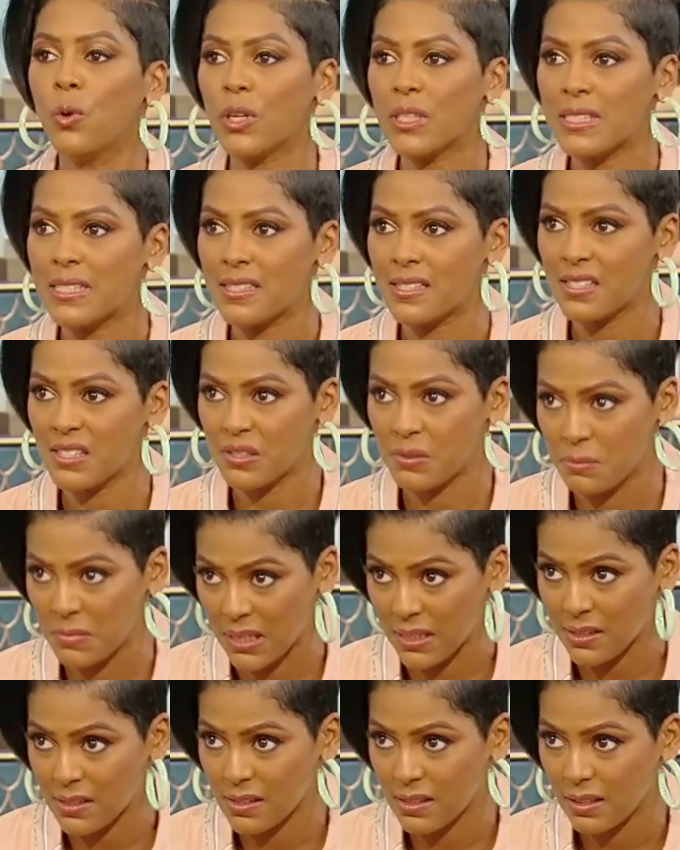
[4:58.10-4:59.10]
are
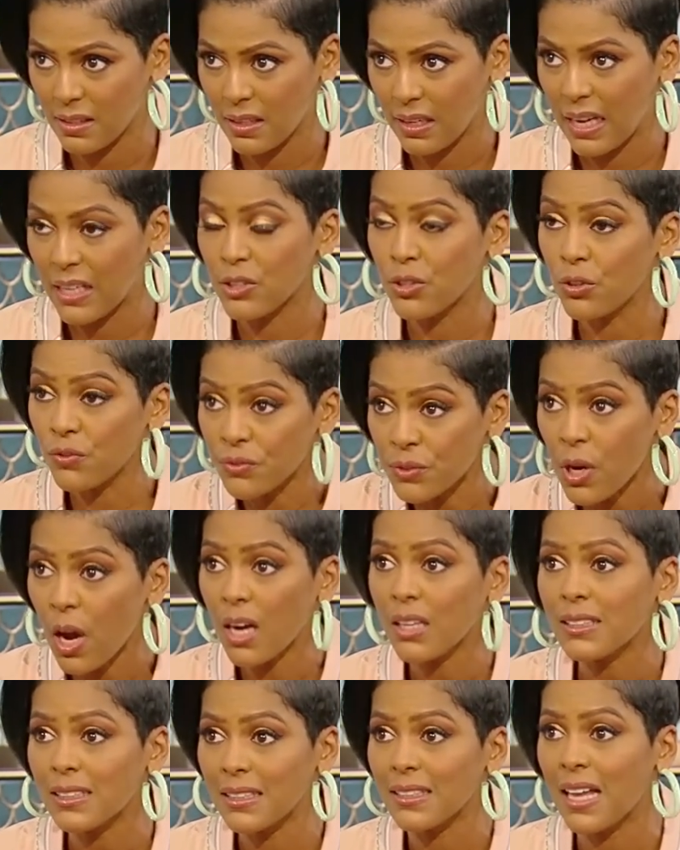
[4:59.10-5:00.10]
dismissed. And you've
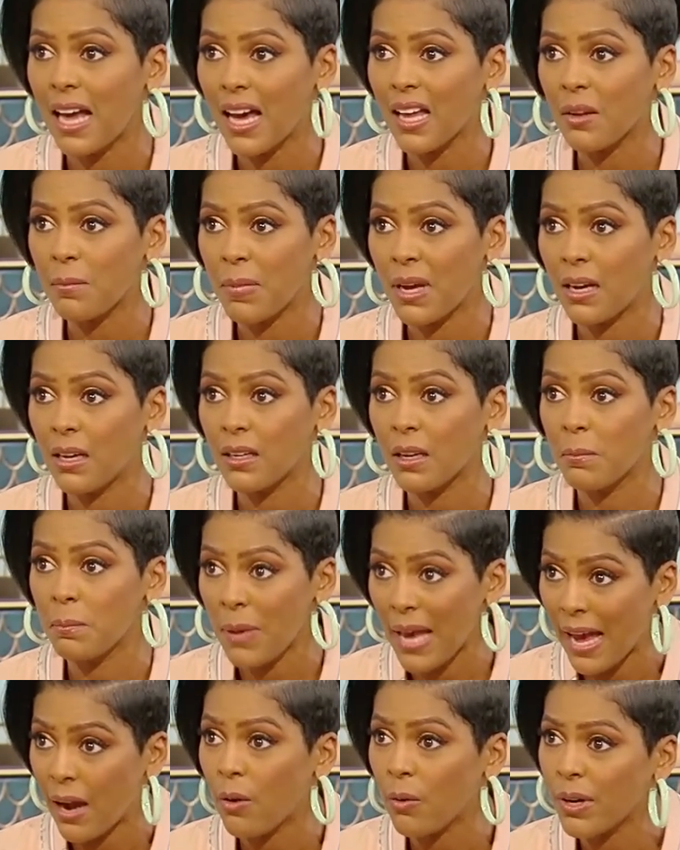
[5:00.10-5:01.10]
talked a lot about
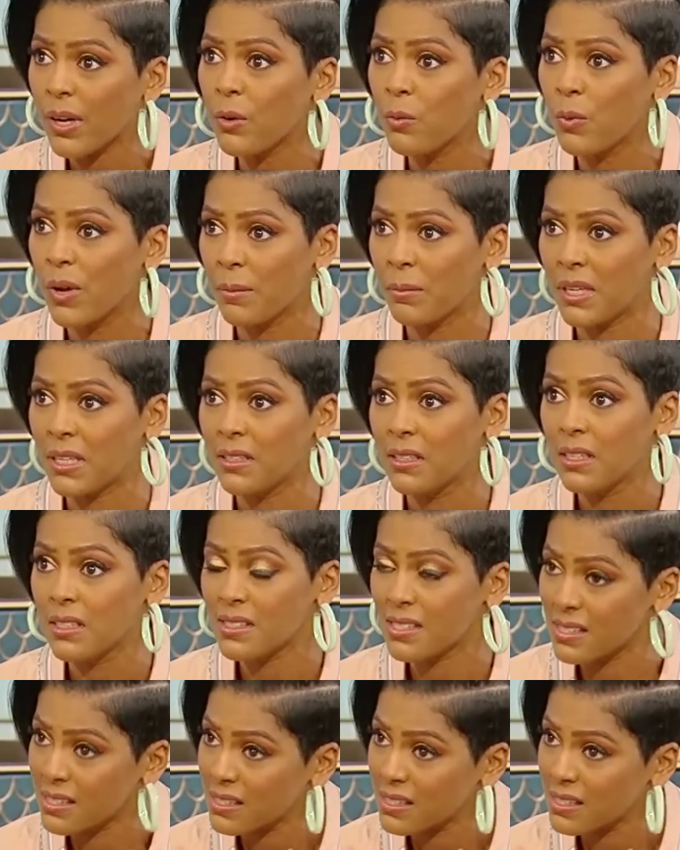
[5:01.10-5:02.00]
empowering women to